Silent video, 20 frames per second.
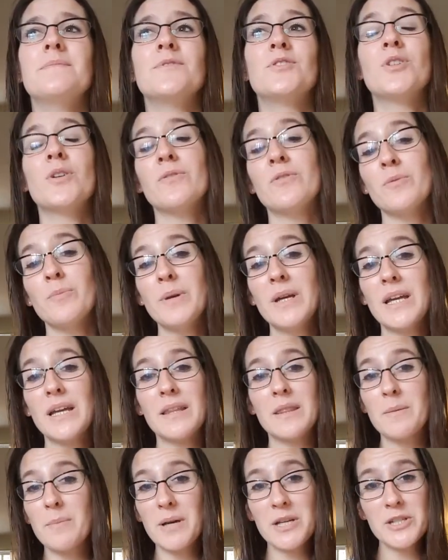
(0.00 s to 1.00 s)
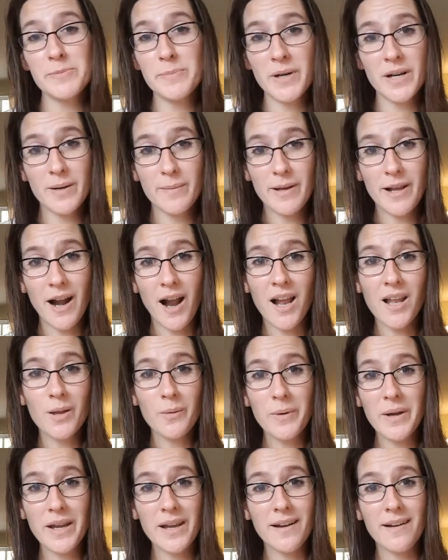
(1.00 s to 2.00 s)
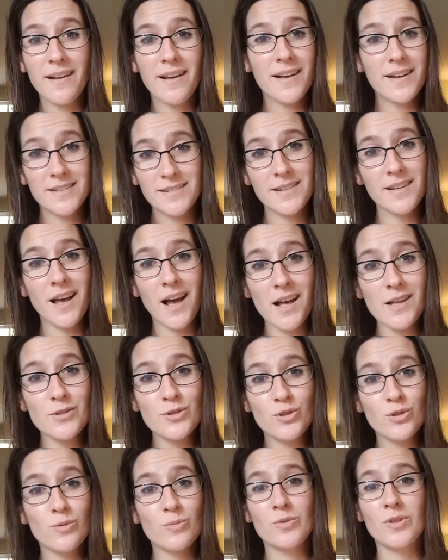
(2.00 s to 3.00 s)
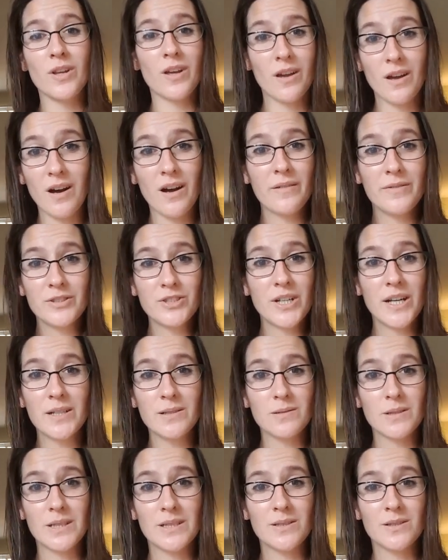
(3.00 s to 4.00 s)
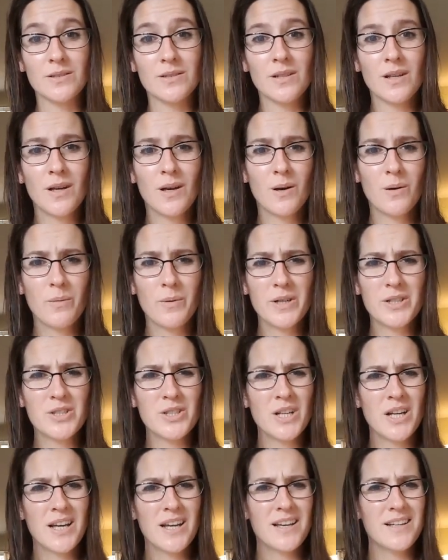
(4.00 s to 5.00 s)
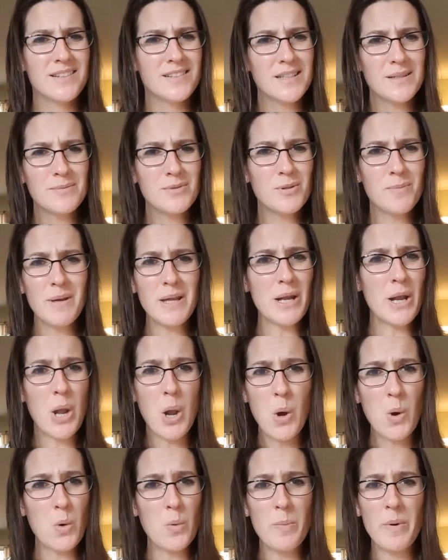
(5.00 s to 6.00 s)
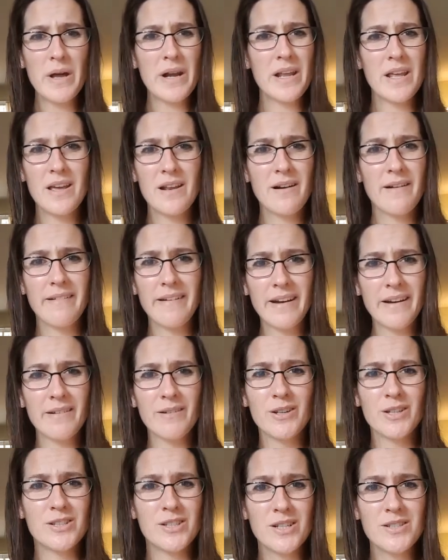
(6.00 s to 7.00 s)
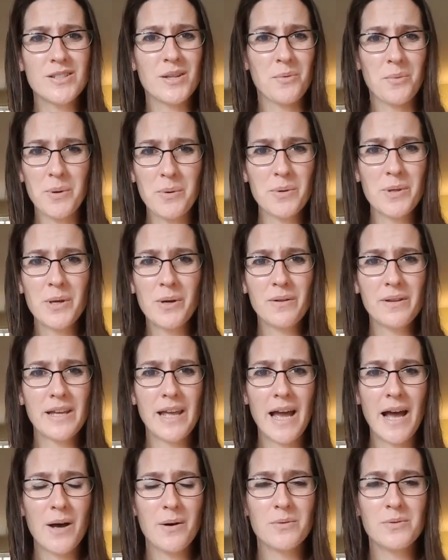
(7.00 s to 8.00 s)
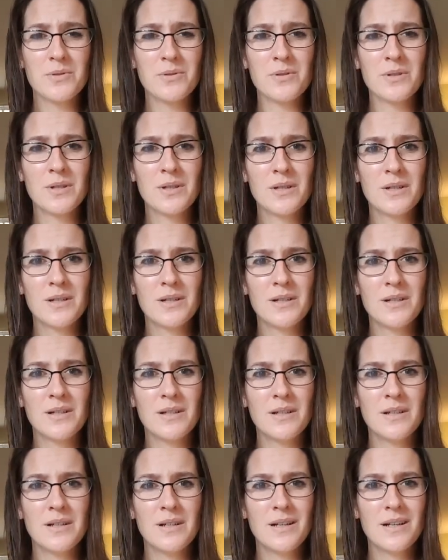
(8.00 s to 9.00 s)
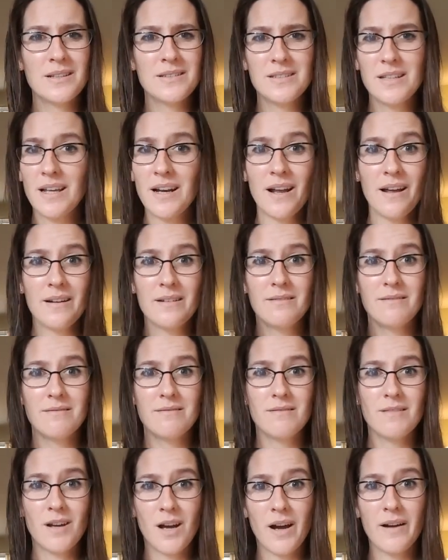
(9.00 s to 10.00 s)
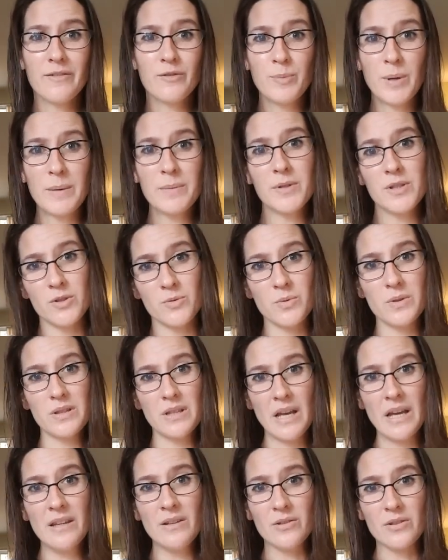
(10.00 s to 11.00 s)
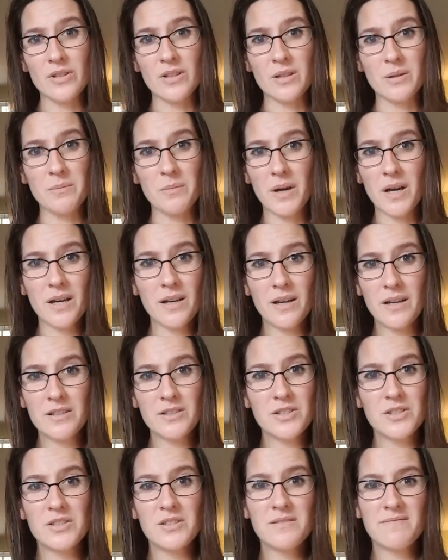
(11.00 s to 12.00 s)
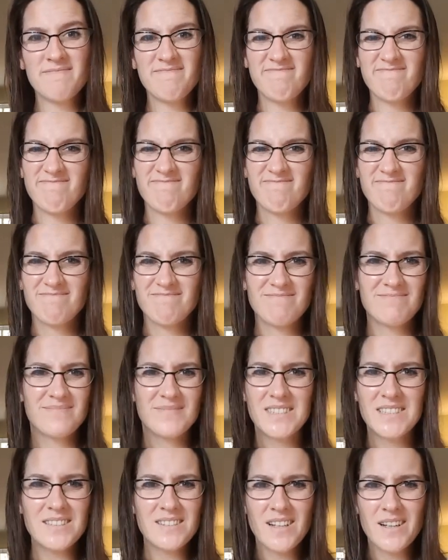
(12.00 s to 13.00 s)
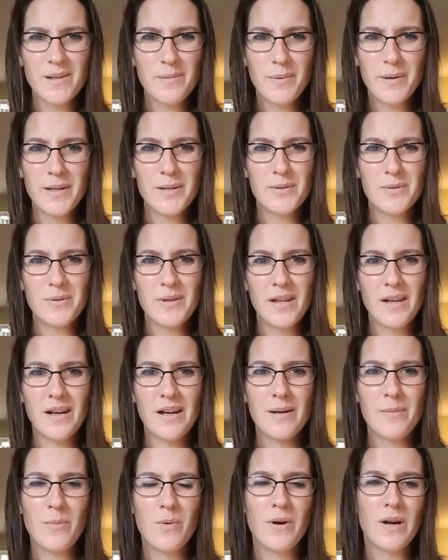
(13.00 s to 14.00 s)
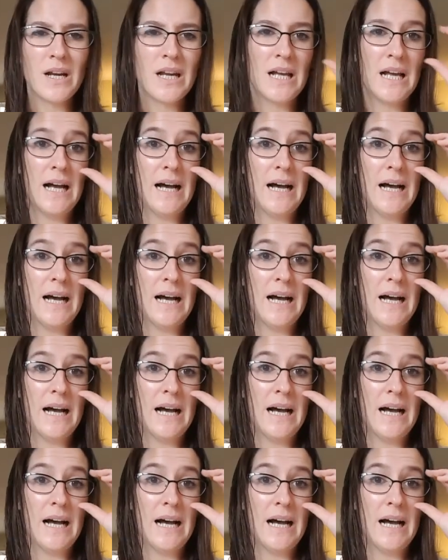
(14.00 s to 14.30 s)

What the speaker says: So for me, the best part about Halloween is the costumes and carving jack-o'-lanterns, which seems to be nobody in our area does that. We were the only house that had carved pumpkins with candles in them. I just, doesn't anybody do that anymore?